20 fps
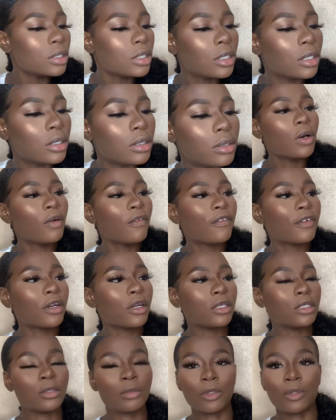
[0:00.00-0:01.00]
on, cover
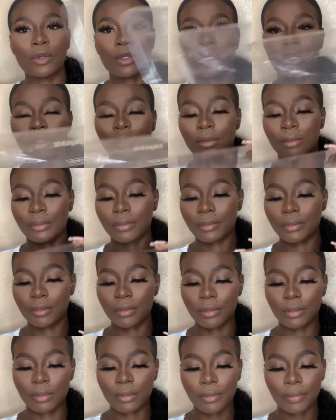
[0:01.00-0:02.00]
is broken.
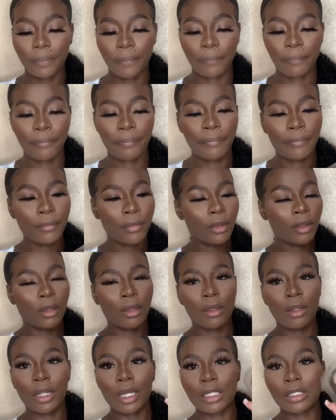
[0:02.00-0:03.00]

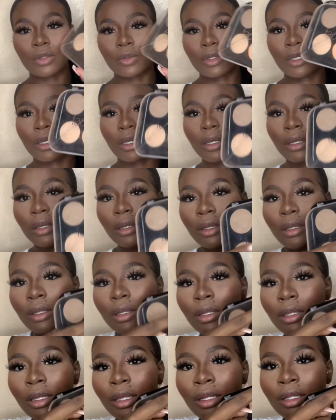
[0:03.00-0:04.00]
That's okay.
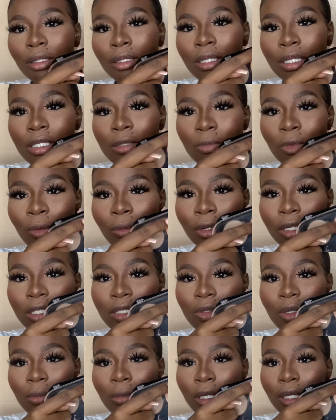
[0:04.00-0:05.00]
This, remember
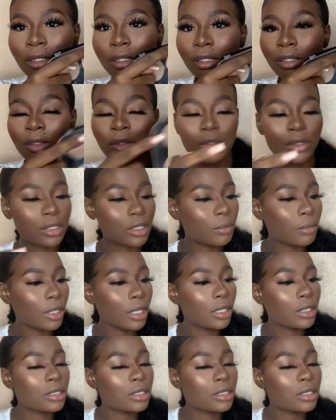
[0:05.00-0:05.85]
this one I told you something